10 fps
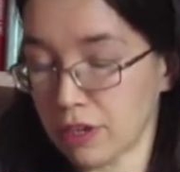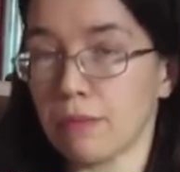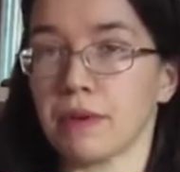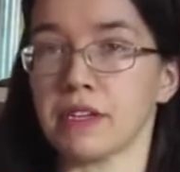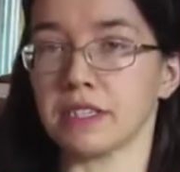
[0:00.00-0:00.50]

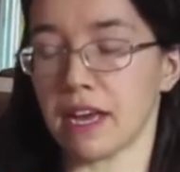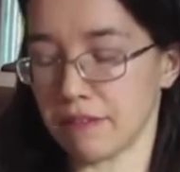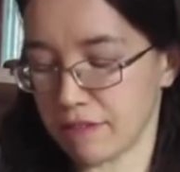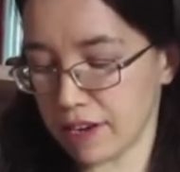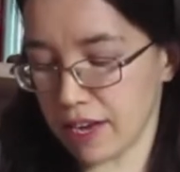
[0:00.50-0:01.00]
because
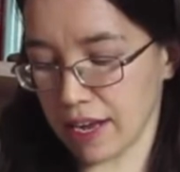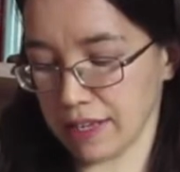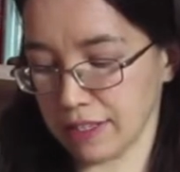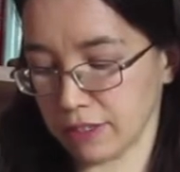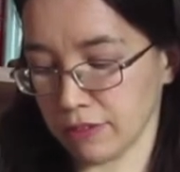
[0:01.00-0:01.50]
every
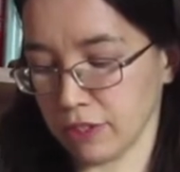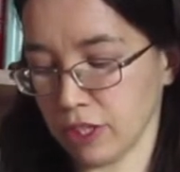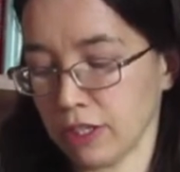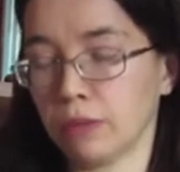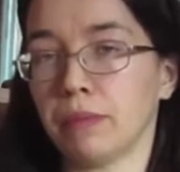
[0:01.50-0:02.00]
case of a
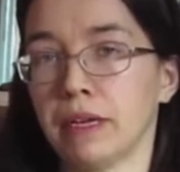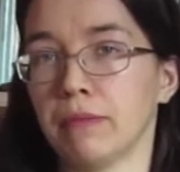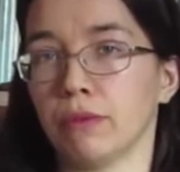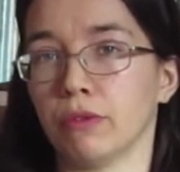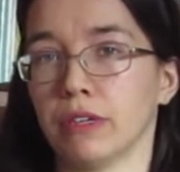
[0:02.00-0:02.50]
child being
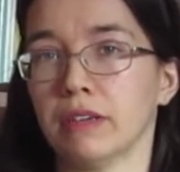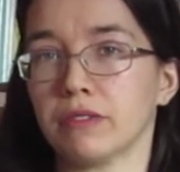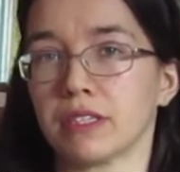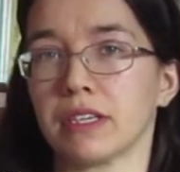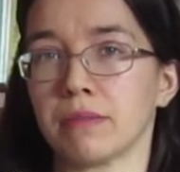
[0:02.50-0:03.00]
born
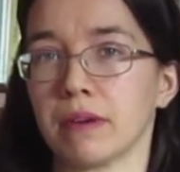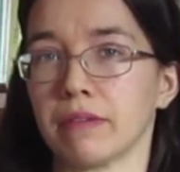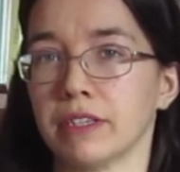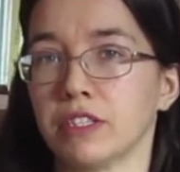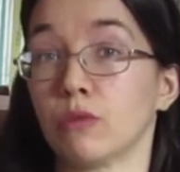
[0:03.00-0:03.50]
outside
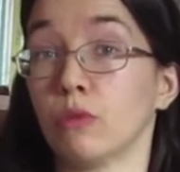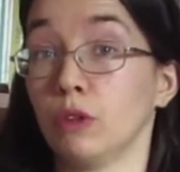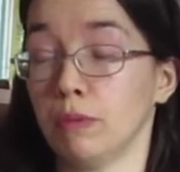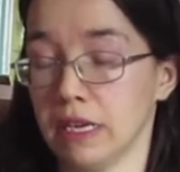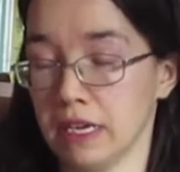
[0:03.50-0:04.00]
marriage will
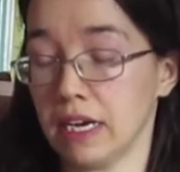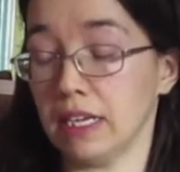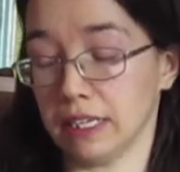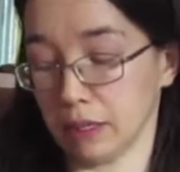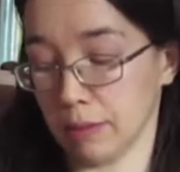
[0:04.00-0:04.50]
be a
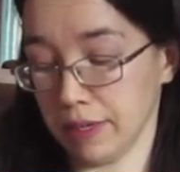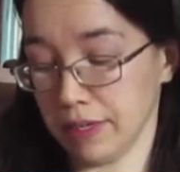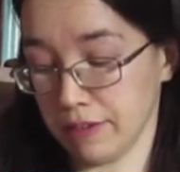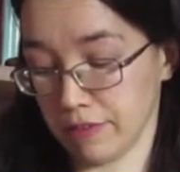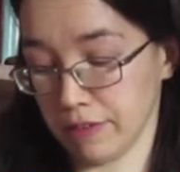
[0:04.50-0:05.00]
little bit
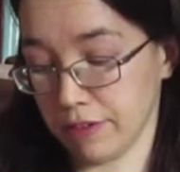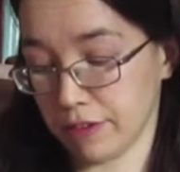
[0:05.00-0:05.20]
different.